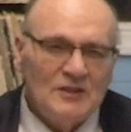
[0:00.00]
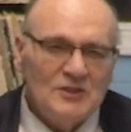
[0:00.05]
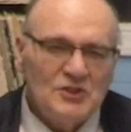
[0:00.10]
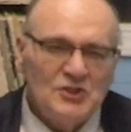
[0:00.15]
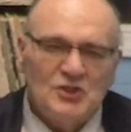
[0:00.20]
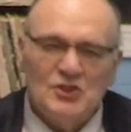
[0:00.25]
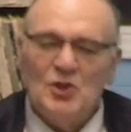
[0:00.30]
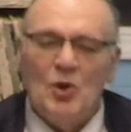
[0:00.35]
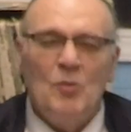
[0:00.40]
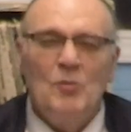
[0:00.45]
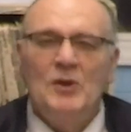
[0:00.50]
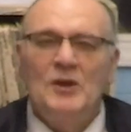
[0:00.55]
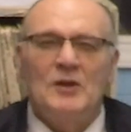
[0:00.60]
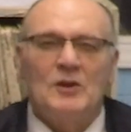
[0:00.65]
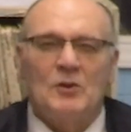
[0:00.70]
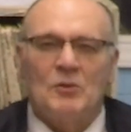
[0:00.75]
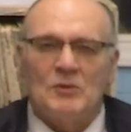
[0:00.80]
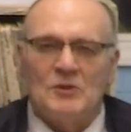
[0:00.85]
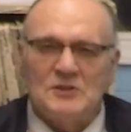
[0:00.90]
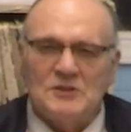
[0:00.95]
so
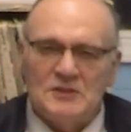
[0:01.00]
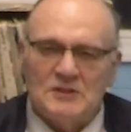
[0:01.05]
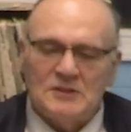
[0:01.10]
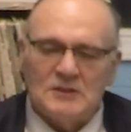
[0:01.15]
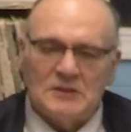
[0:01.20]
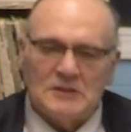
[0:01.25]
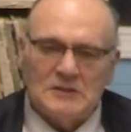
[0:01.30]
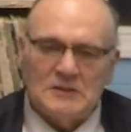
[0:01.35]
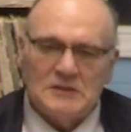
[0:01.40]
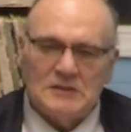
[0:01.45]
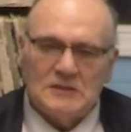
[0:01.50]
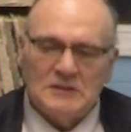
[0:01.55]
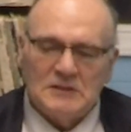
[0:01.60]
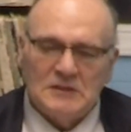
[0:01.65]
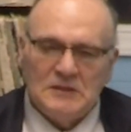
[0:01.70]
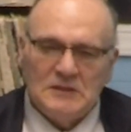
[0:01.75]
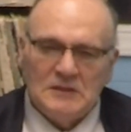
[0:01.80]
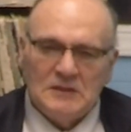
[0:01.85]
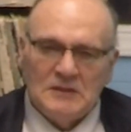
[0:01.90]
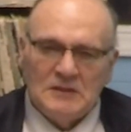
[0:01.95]
many crazy things,
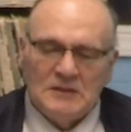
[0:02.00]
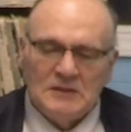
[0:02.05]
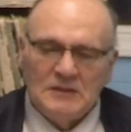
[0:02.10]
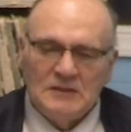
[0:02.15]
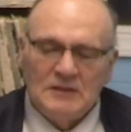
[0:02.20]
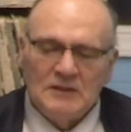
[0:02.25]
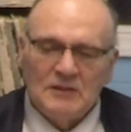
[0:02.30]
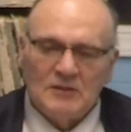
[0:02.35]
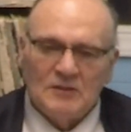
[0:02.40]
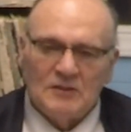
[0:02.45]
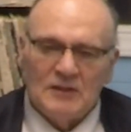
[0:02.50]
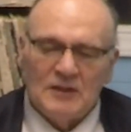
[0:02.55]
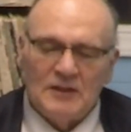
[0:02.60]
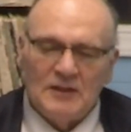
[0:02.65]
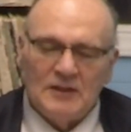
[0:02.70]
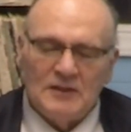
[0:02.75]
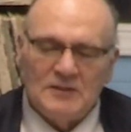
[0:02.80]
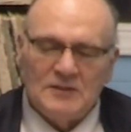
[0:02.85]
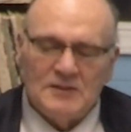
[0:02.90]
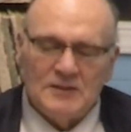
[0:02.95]
that
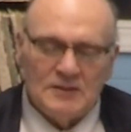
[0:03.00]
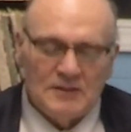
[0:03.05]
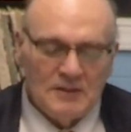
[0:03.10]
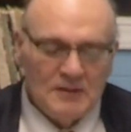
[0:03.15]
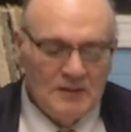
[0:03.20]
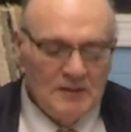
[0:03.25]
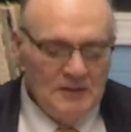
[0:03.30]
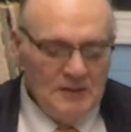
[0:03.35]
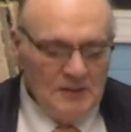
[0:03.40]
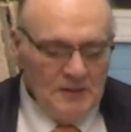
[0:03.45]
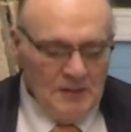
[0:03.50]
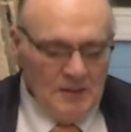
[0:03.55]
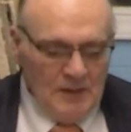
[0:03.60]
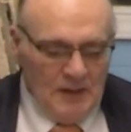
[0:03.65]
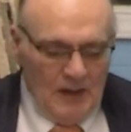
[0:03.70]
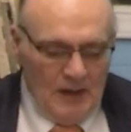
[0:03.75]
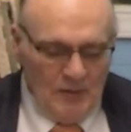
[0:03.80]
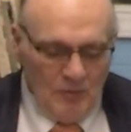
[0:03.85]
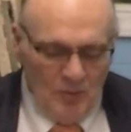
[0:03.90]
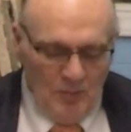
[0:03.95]
he had done.
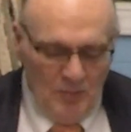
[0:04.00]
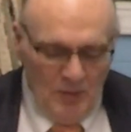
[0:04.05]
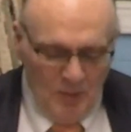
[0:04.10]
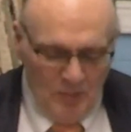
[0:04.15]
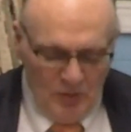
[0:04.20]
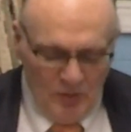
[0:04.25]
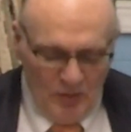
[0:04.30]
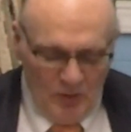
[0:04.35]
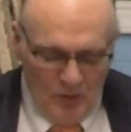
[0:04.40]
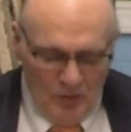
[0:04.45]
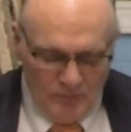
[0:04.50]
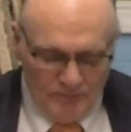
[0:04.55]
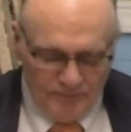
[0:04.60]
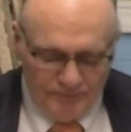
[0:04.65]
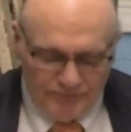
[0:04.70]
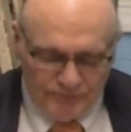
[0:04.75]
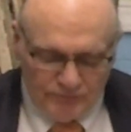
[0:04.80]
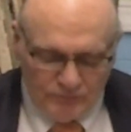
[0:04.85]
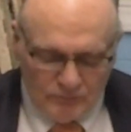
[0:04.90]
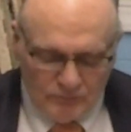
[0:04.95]
I remember, though,
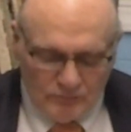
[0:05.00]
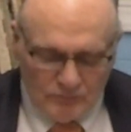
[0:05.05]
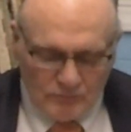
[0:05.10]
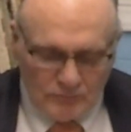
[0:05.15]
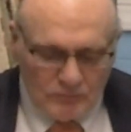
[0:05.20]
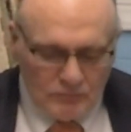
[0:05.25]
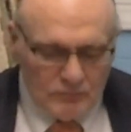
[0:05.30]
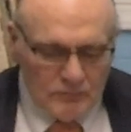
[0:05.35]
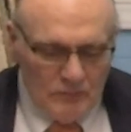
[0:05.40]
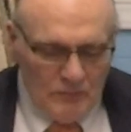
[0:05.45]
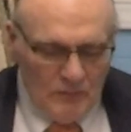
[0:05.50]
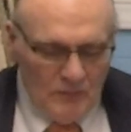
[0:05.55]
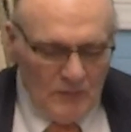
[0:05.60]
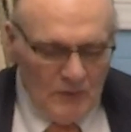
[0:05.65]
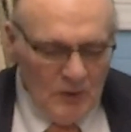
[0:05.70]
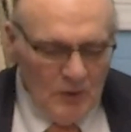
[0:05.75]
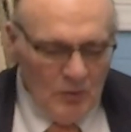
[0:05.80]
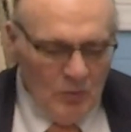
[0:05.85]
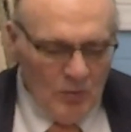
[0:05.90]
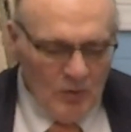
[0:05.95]

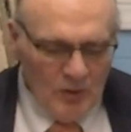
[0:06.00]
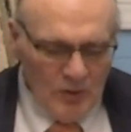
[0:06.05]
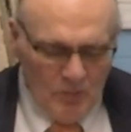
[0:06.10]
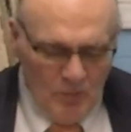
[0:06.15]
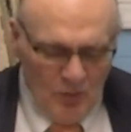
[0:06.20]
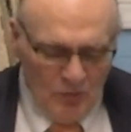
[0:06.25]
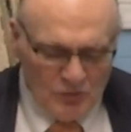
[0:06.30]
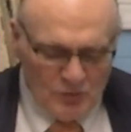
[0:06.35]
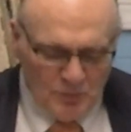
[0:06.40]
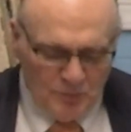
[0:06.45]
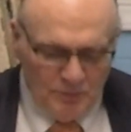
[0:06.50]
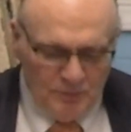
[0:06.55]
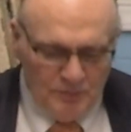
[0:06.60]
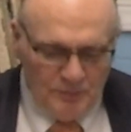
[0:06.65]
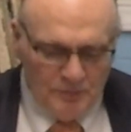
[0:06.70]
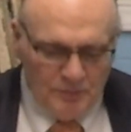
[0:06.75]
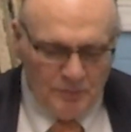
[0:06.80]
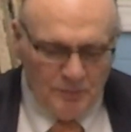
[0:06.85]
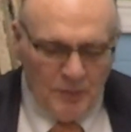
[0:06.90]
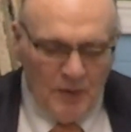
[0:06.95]
one of the most
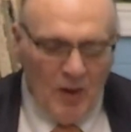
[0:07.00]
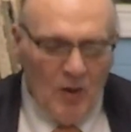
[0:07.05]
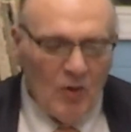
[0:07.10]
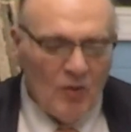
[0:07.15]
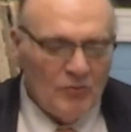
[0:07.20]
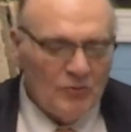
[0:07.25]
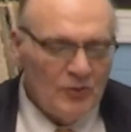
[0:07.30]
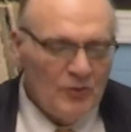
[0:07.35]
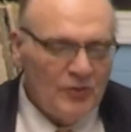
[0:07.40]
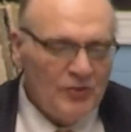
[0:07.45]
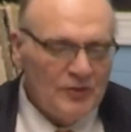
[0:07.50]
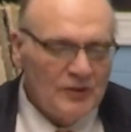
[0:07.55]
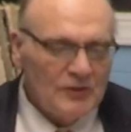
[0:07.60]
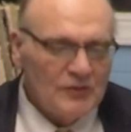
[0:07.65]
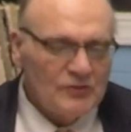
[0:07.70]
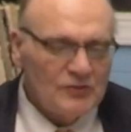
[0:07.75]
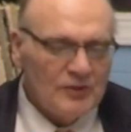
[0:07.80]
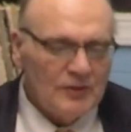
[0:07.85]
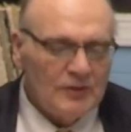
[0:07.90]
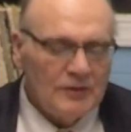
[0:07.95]
powerful
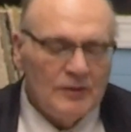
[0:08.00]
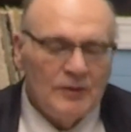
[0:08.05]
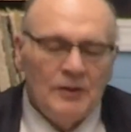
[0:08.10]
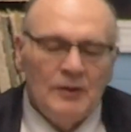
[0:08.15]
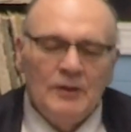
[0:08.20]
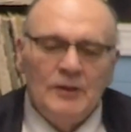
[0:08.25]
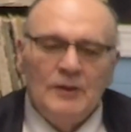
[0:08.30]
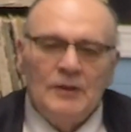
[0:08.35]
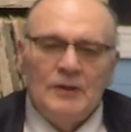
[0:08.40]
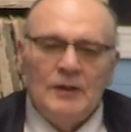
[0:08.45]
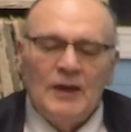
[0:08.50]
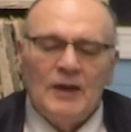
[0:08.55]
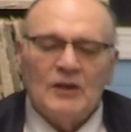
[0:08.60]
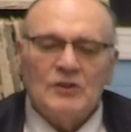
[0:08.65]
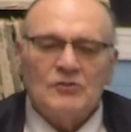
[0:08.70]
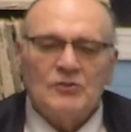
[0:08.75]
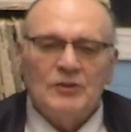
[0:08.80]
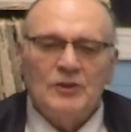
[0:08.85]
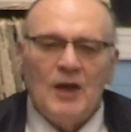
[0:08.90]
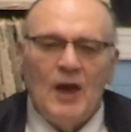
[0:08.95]
things that
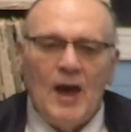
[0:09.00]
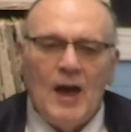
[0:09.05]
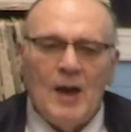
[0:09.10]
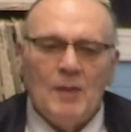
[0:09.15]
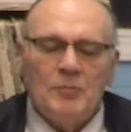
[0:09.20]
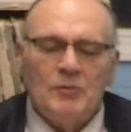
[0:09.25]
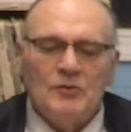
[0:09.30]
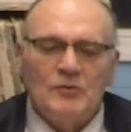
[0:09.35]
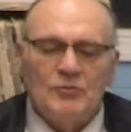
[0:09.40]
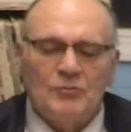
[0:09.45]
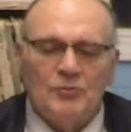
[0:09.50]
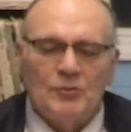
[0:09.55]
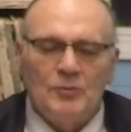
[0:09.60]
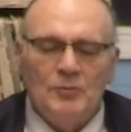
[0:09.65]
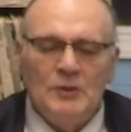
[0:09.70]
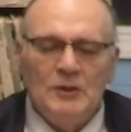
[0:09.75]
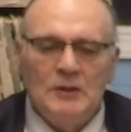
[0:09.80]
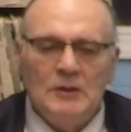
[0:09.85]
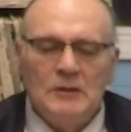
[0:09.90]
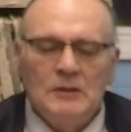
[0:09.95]
actually happened
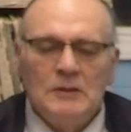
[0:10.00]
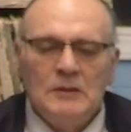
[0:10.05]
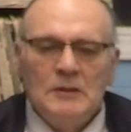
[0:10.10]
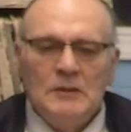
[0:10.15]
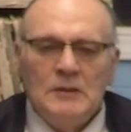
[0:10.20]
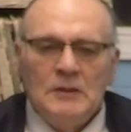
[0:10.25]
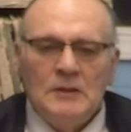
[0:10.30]
for me,